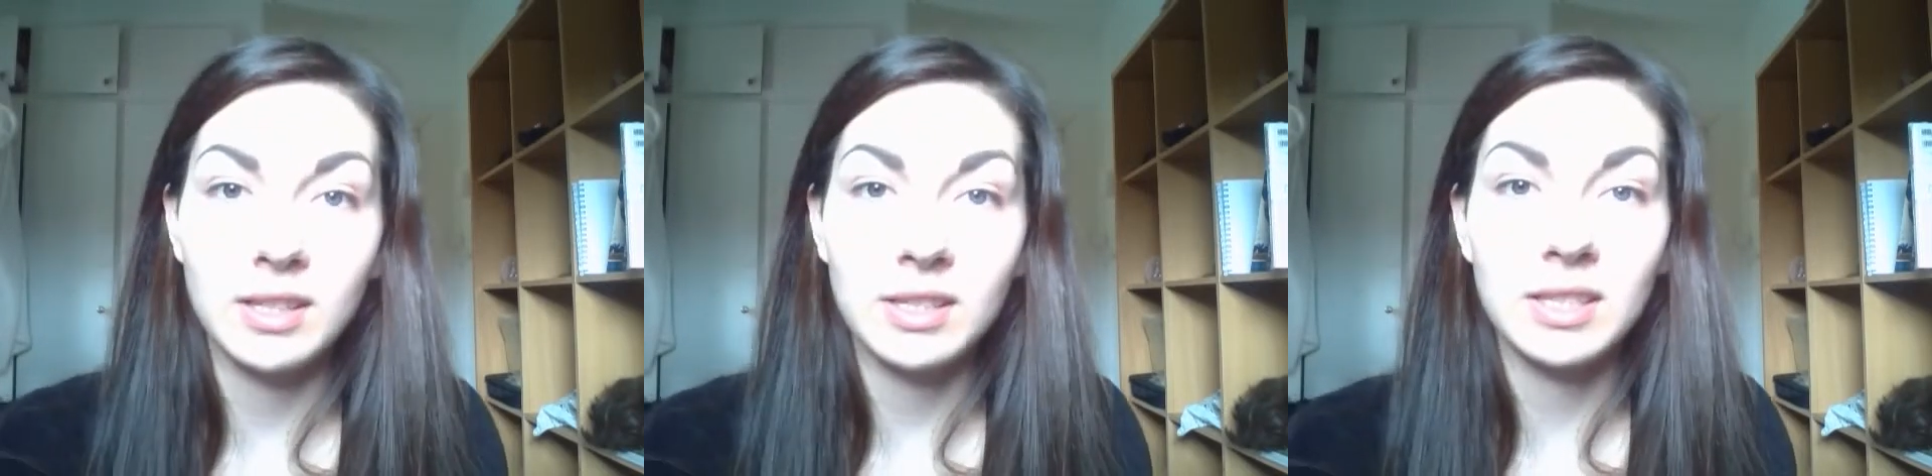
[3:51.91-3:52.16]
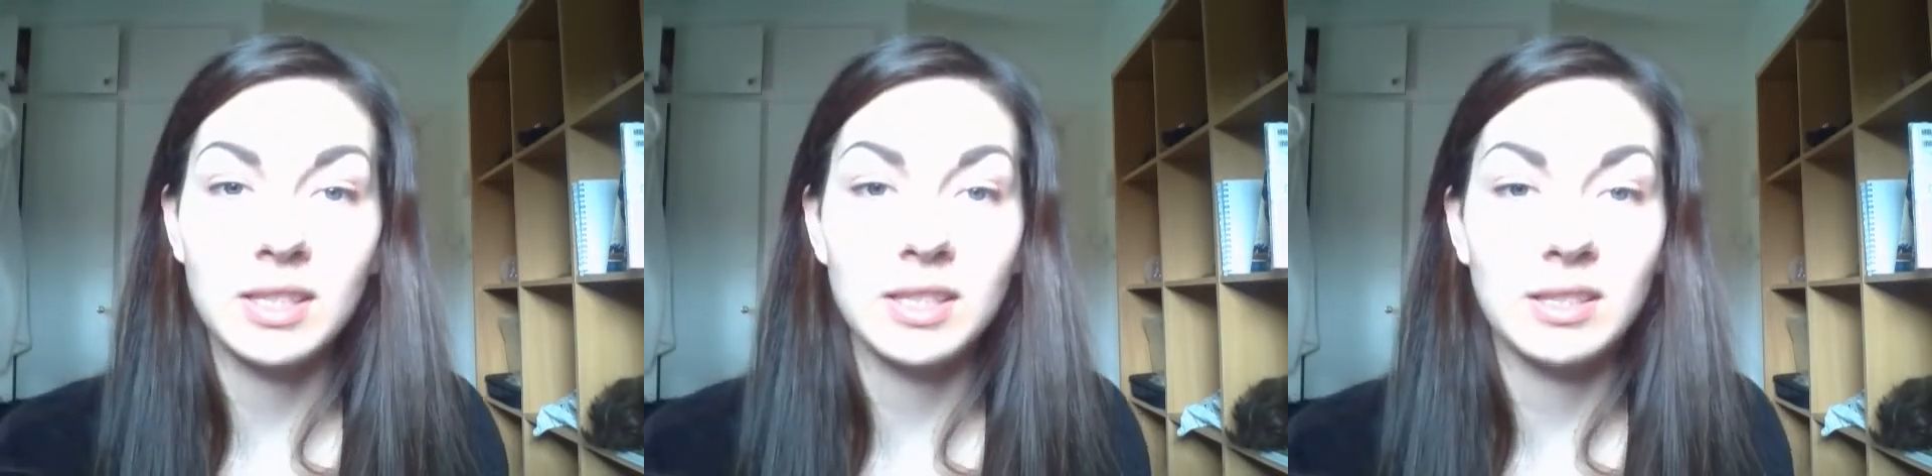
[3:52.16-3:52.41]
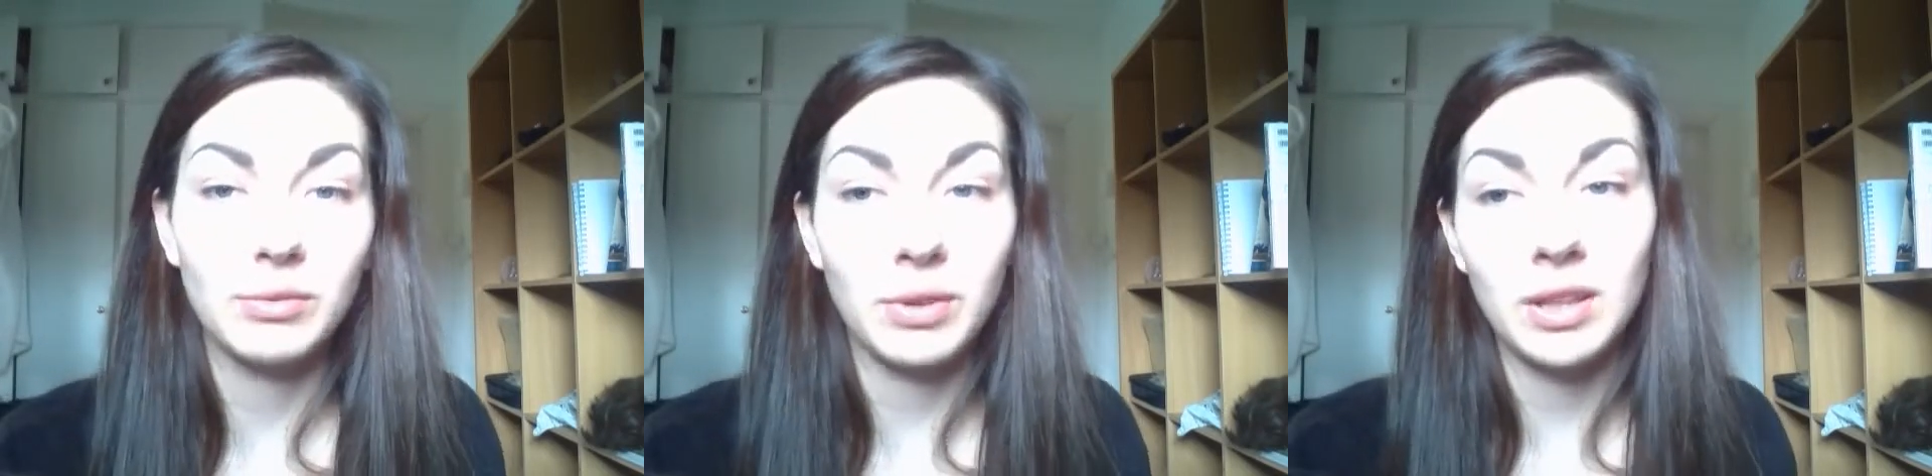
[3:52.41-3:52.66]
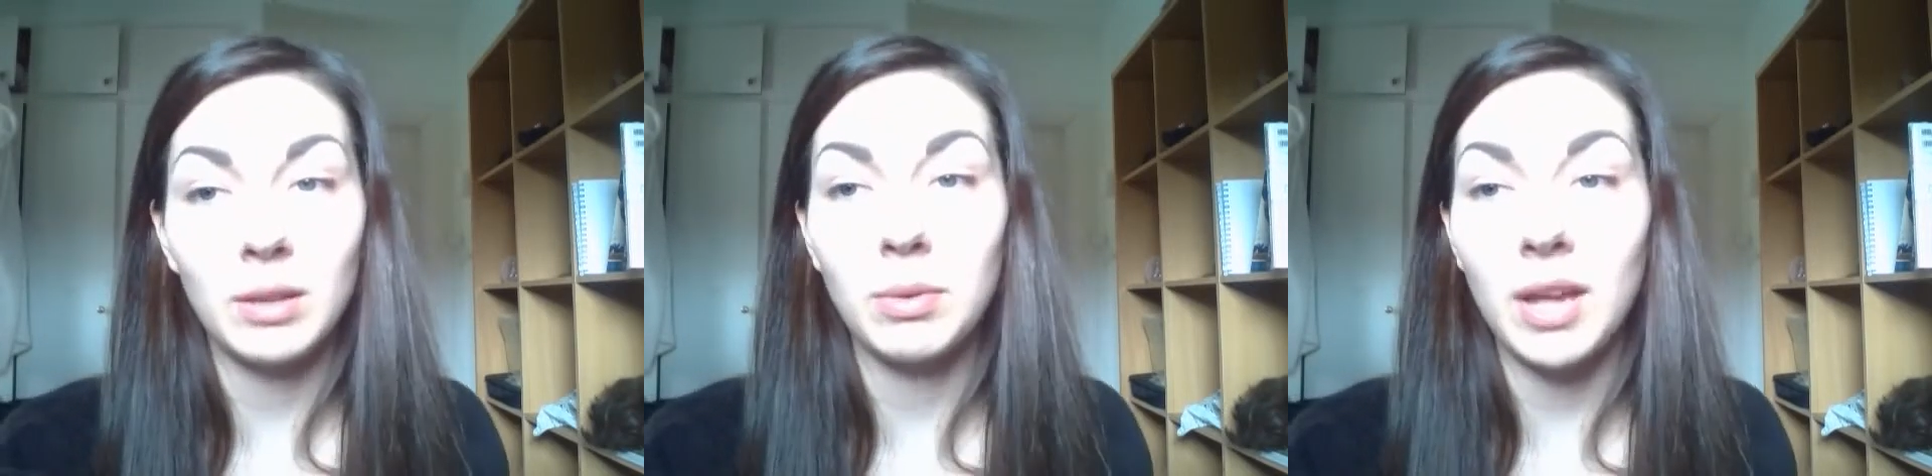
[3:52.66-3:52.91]
is
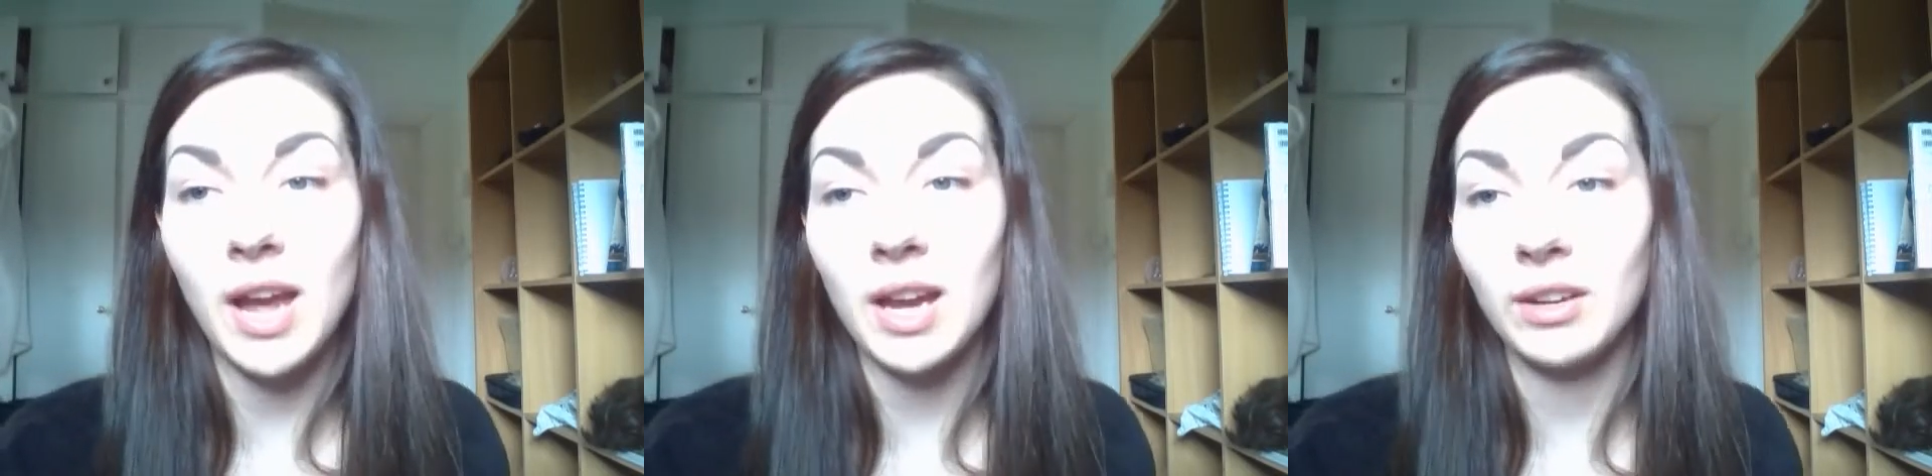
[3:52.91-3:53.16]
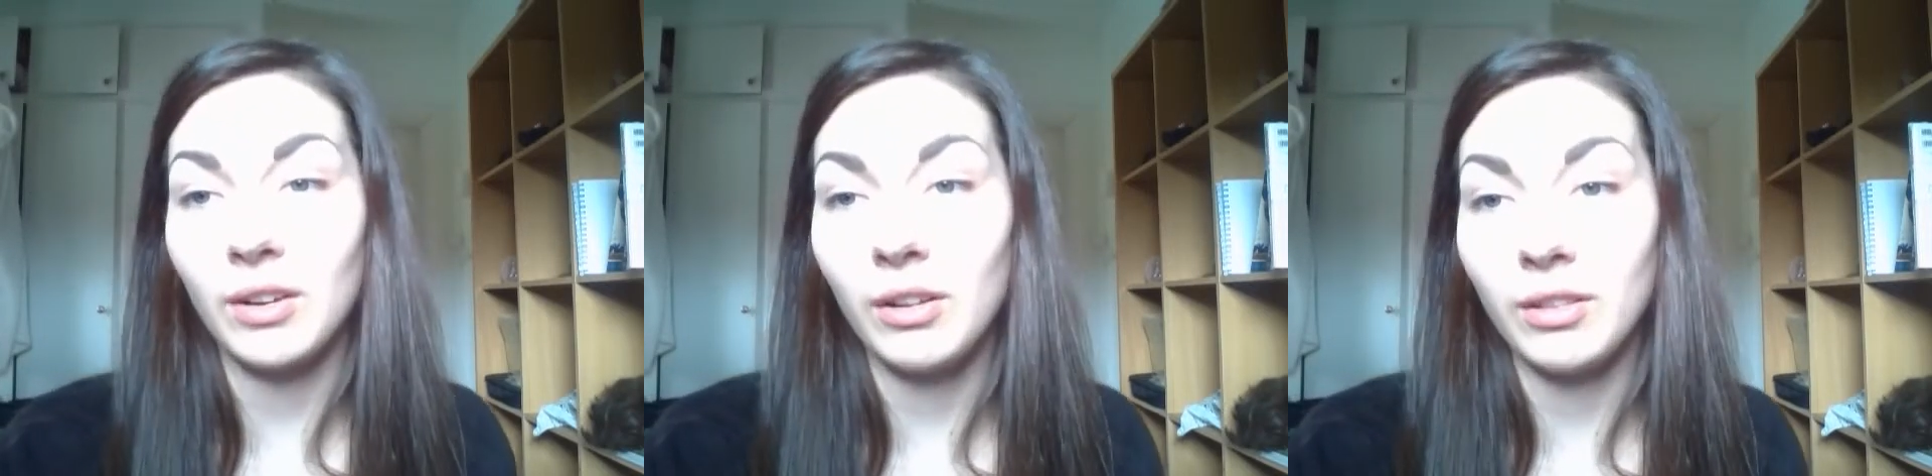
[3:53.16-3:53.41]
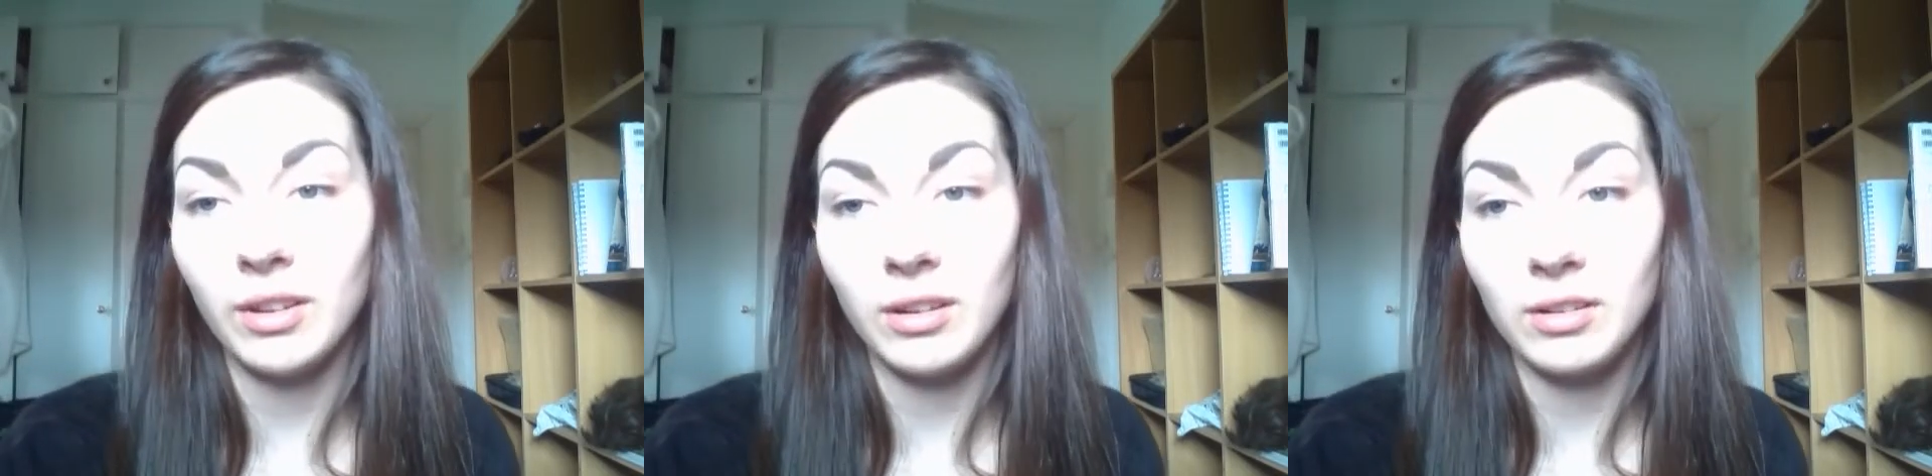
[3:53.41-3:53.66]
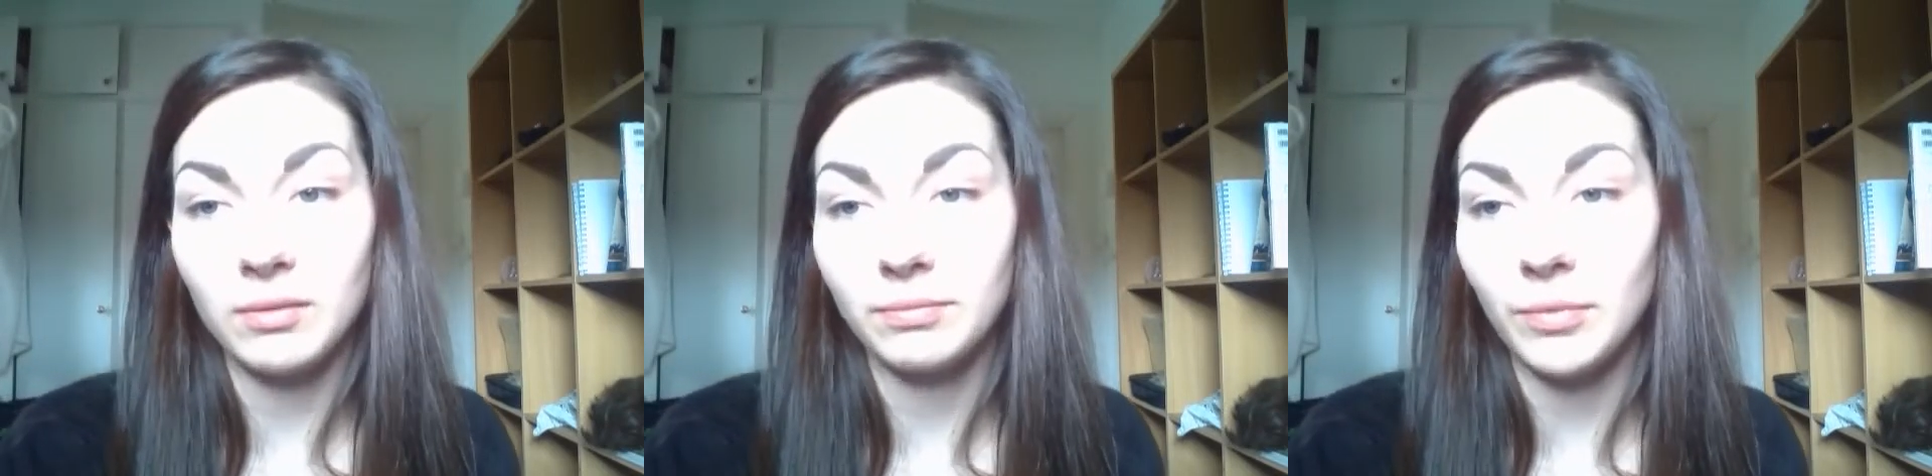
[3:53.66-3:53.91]
really behind all
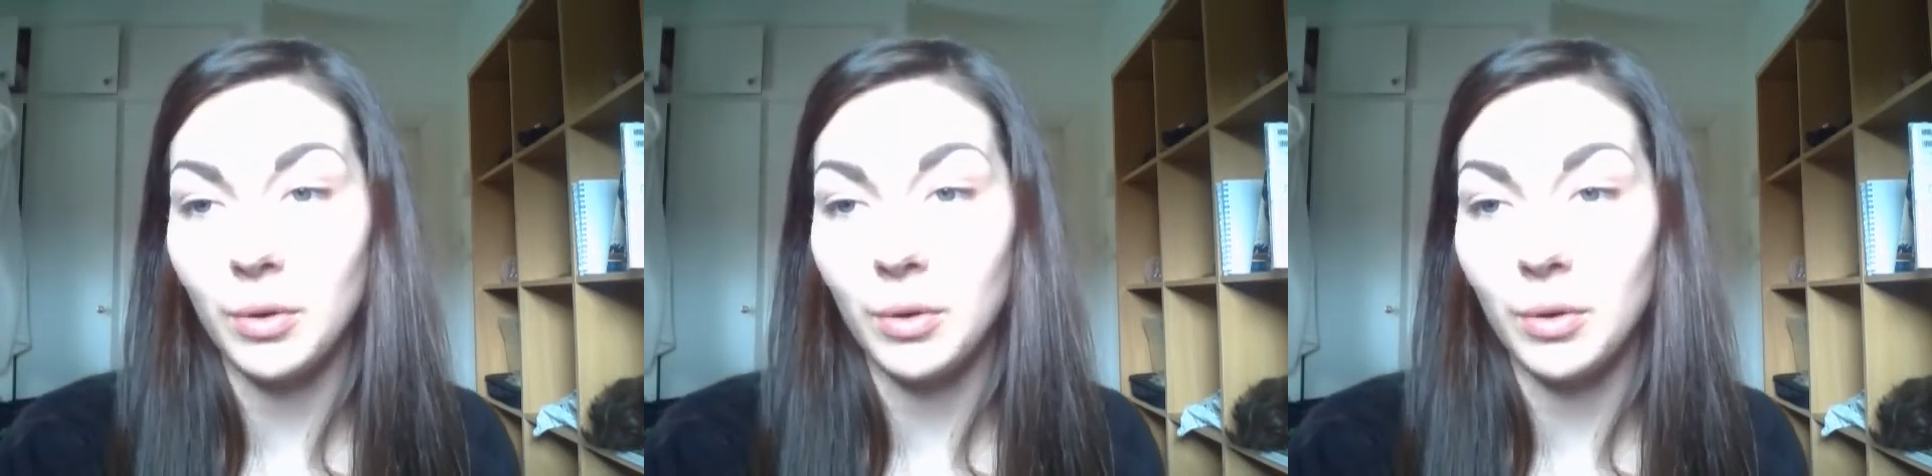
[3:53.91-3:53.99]
their